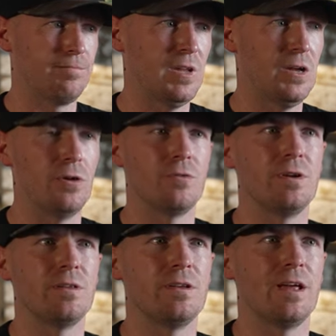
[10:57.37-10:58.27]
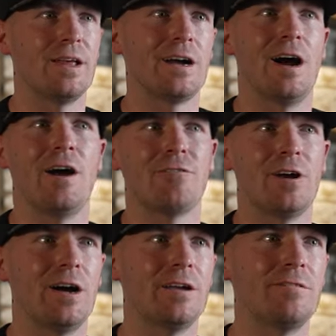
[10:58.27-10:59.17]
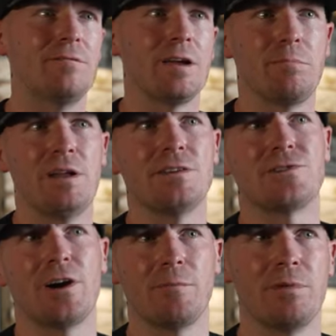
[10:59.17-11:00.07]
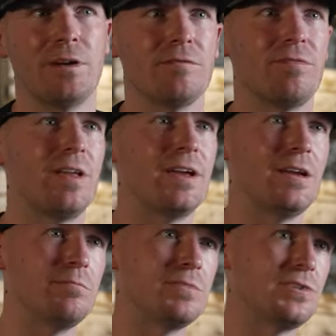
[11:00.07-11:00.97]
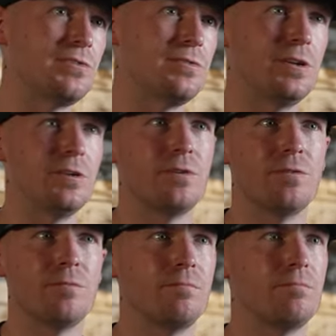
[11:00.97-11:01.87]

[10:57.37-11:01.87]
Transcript: you know, yeah, like hot rod, like pinstriping, flames, you know,